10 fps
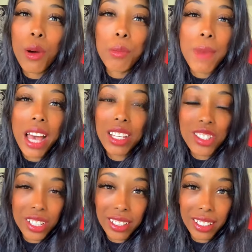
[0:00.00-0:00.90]
so
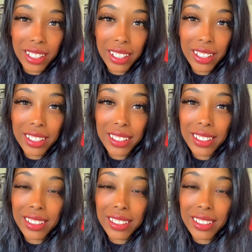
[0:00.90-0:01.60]
magically.